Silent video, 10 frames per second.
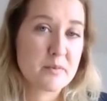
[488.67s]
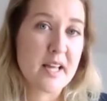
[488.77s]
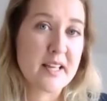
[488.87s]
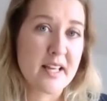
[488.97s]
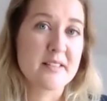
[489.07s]

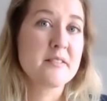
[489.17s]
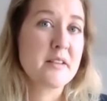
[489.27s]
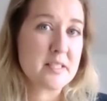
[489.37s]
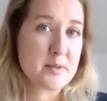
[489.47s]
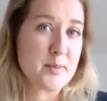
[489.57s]
Again,
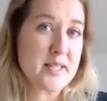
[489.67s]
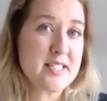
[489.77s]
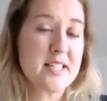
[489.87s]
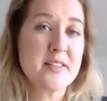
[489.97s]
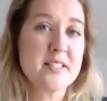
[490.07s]
it's
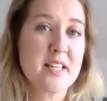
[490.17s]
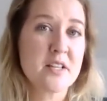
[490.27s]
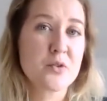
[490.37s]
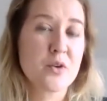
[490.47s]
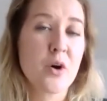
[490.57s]
specific to
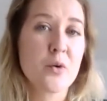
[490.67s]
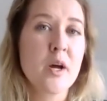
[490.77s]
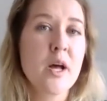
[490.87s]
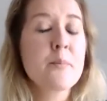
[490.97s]
each role,